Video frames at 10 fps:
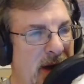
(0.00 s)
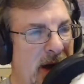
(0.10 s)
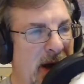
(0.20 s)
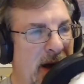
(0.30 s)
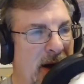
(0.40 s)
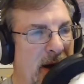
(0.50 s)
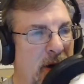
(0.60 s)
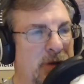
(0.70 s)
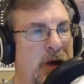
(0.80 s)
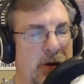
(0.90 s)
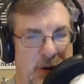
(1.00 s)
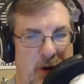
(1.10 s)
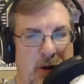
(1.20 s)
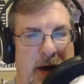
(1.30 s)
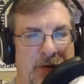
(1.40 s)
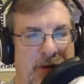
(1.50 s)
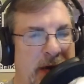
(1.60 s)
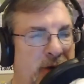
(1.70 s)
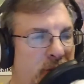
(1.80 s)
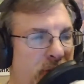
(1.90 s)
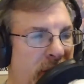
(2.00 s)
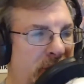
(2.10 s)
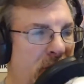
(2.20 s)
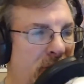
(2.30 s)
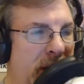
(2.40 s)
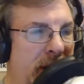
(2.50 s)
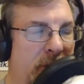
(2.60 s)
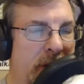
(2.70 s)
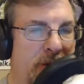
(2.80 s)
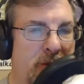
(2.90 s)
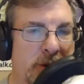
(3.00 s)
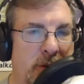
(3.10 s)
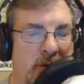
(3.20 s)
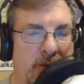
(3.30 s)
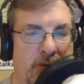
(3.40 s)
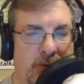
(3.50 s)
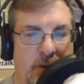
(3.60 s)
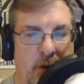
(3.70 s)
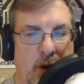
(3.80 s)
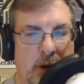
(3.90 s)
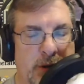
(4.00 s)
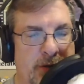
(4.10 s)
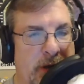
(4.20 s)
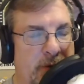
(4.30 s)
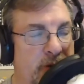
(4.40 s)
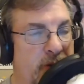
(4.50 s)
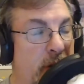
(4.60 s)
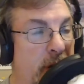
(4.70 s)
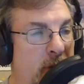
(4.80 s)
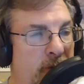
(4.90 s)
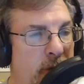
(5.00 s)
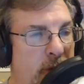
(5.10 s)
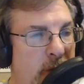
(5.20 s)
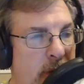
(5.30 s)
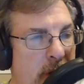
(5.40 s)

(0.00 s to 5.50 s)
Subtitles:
Okay. Thanks, R. Reagan. We got through some of yours. I think it was very helpful.